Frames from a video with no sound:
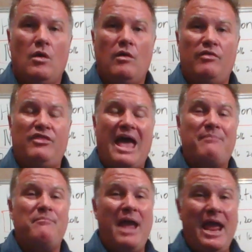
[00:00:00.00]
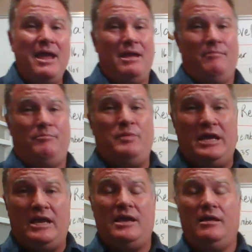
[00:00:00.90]
That may
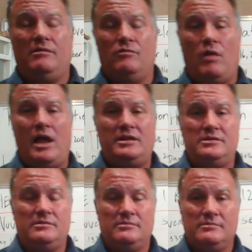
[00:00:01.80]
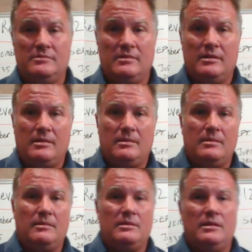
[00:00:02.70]
be, right?
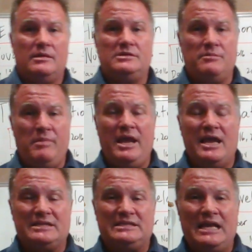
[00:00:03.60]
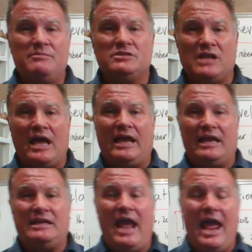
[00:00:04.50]
To me, it seems like
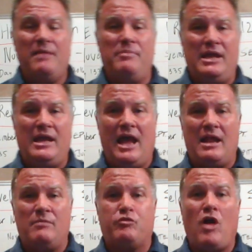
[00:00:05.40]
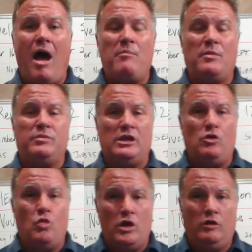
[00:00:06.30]
it can be and probably
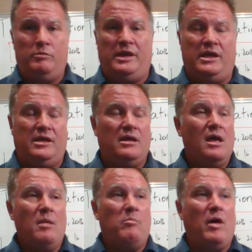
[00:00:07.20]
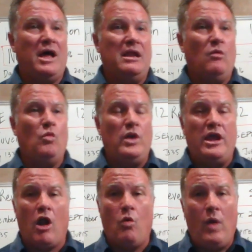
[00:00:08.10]
will be, but we
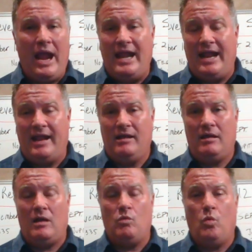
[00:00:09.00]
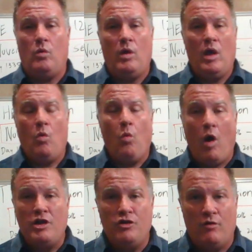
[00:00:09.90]
are waiting and
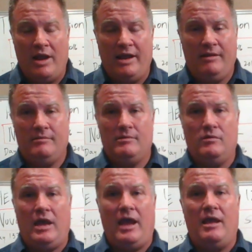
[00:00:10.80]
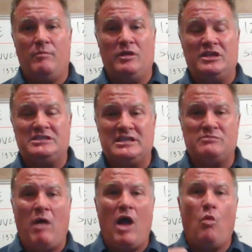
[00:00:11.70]
wondering, okay? But this is
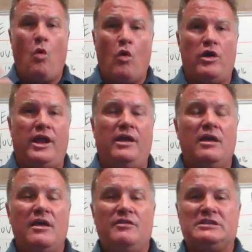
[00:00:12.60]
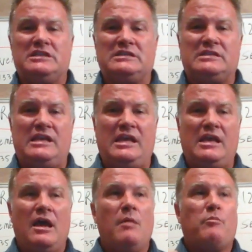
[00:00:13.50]
my warning. This is
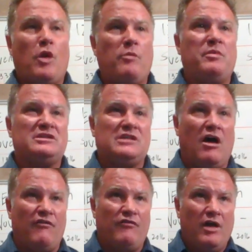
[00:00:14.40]
the purpose of